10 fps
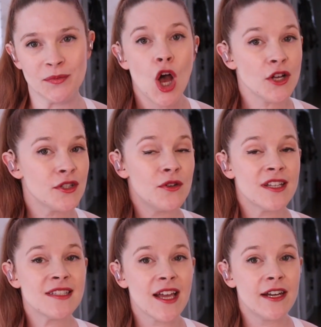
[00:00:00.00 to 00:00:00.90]
Also, you
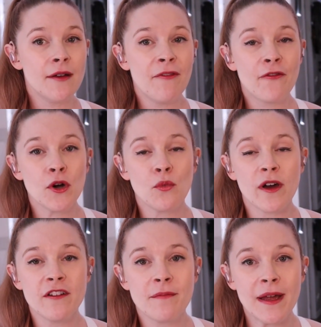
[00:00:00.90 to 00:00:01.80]
can sign up for
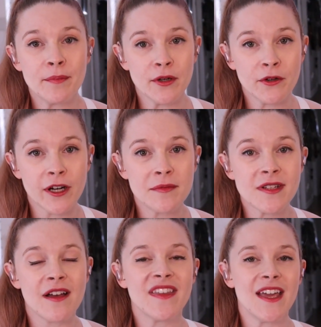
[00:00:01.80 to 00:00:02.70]
one of my programs
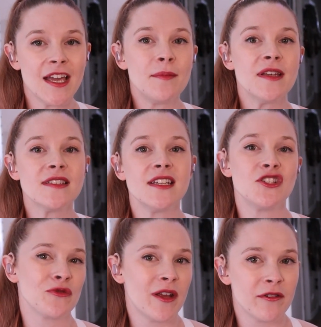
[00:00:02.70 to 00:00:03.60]
on the ABC
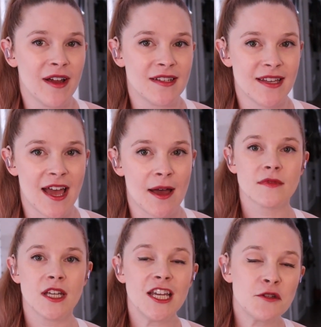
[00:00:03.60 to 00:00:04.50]
Trainerize app.
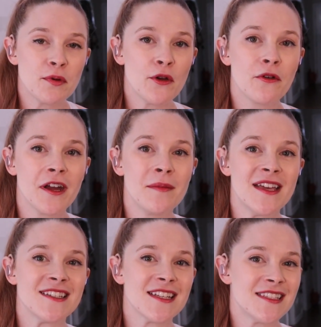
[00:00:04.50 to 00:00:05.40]
Each program
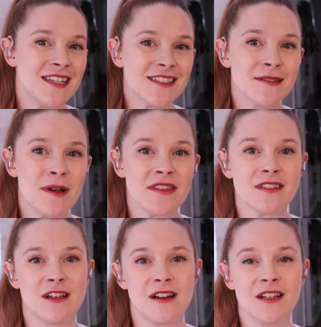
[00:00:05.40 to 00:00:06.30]
is 6 months
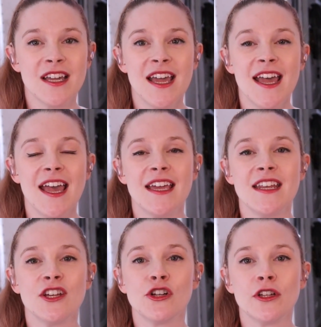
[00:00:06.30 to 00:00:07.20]
long and
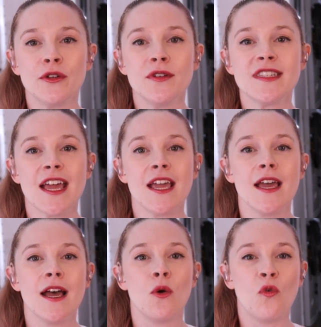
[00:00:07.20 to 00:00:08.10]
includes a
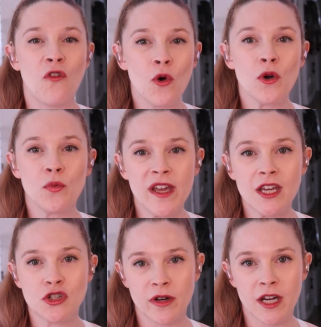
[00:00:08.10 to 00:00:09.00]
4-week
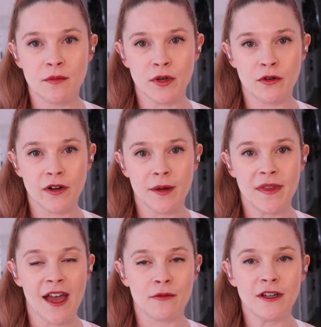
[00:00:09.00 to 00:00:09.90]
training program
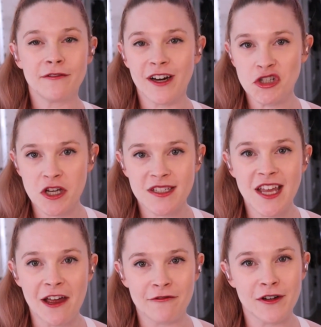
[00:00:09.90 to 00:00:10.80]
that refreshes
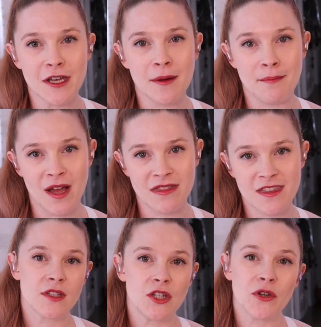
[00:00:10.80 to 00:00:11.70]
every
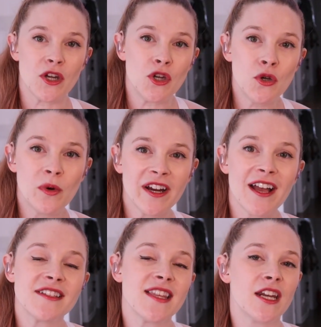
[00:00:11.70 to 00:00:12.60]
month. You'll get new
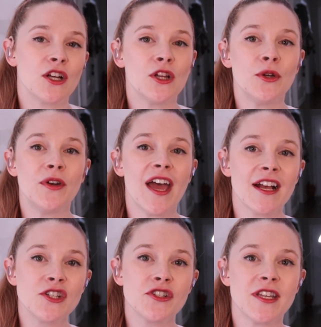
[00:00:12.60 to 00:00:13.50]
workouts that include
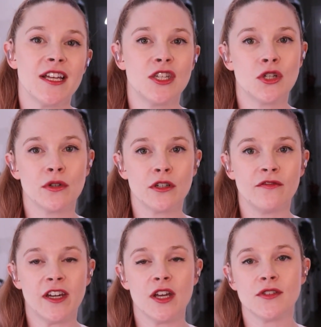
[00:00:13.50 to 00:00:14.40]
exercise tutorial
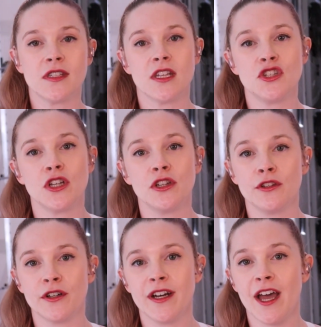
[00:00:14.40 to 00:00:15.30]
videos so that you can
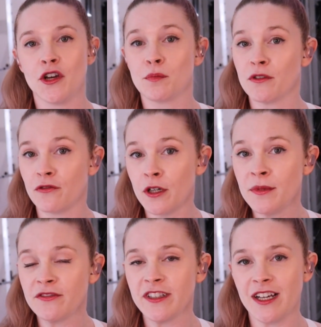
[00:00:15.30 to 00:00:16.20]
learn how to perform
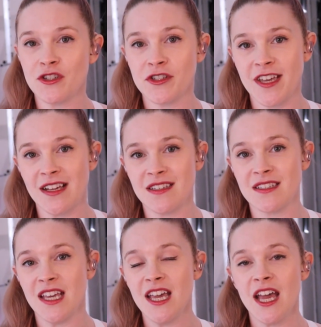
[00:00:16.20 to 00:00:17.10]
different
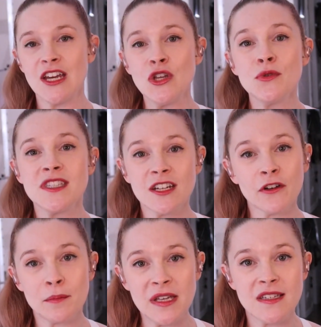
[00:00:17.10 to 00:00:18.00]
exercises and use
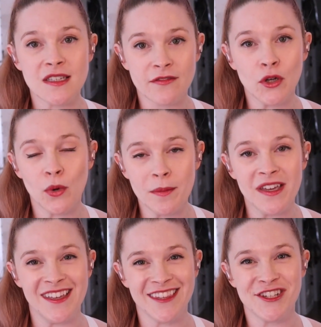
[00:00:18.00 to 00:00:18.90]
different pieces of
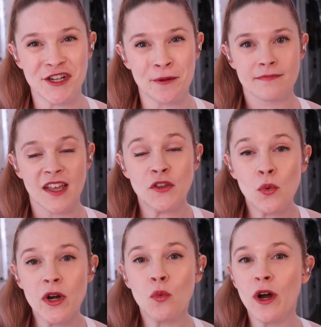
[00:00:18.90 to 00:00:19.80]
equipment in the gym. If you
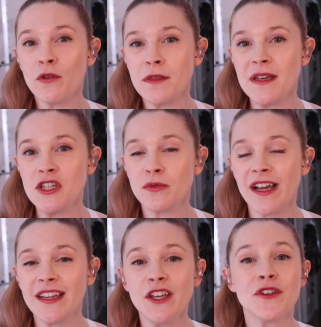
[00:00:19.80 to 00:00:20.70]
want to work with me
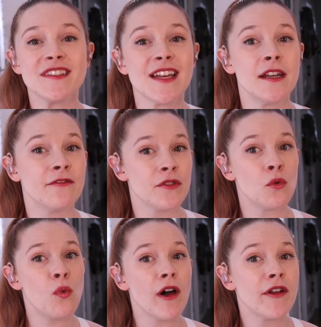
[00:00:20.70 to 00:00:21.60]
directly, you can sign up for the
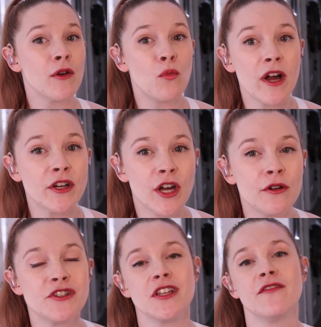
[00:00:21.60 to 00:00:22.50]
one-on-one
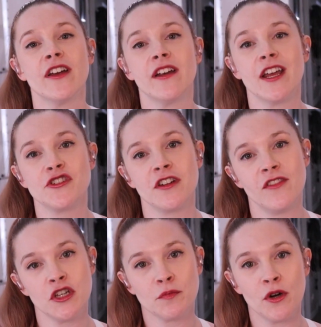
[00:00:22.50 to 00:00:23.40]
coaching variation of
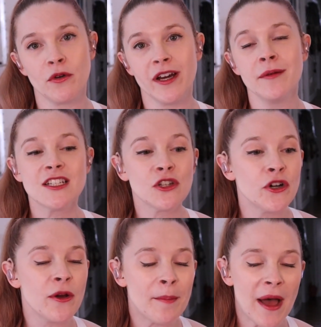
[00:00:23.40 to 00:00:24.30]
each program. To
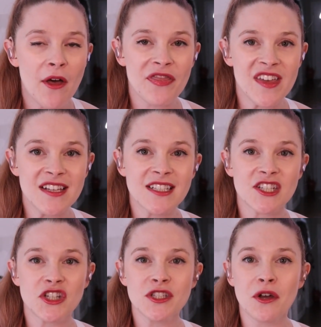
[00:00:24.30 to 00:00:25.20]
learn about this,
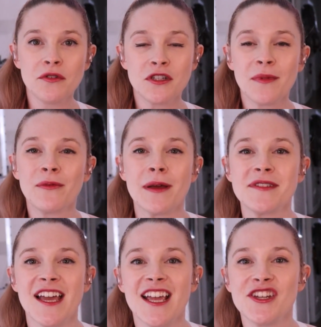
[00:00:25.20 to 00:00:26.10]
just go to my
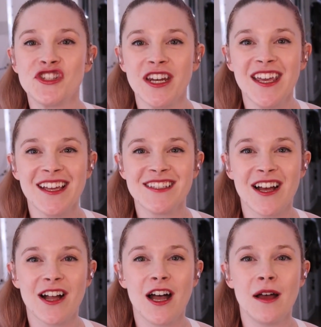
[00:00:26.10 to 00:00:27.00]
website,
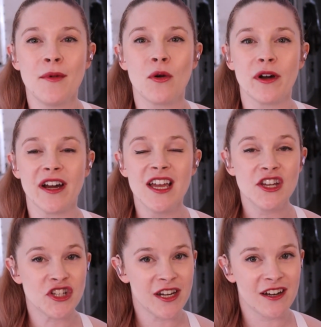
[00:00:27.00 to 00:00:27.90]
jaydigains.com or
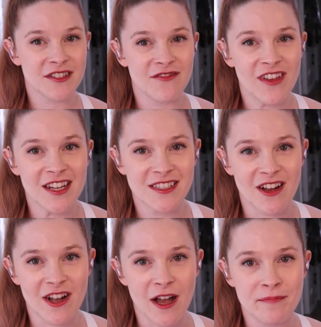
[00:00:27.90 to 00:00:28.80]

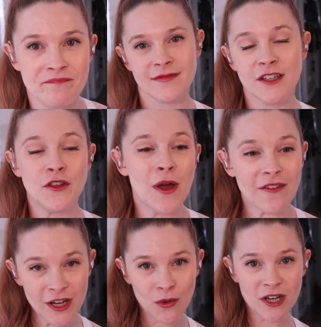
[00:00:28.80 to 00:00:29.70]
jadeharrisonfitness.com. If you have
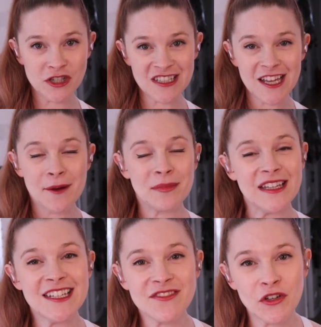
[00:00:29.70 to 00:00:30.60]
any questions,
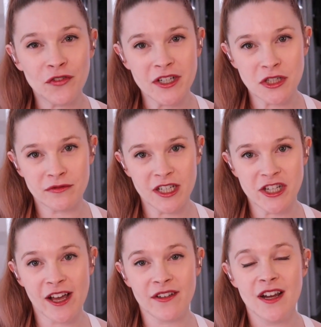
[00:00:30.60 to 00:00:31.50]
please feel free to reach
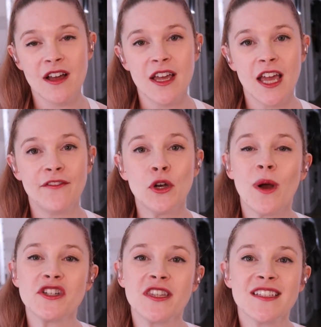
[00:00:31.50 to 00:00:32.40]
out. If you're
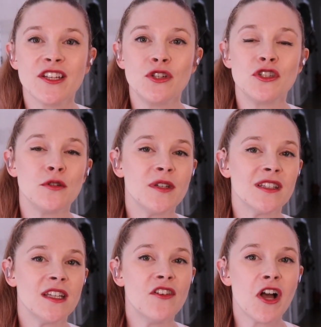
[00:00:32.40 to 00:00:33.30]
watching this on YouTube, you can
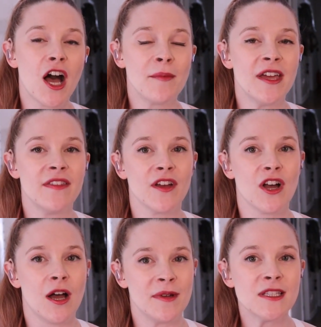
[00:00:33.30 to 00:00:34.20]
leave a comment in the
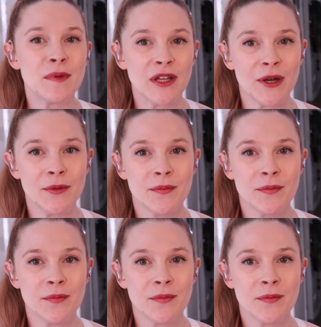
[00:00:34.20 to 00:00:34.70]
comments below.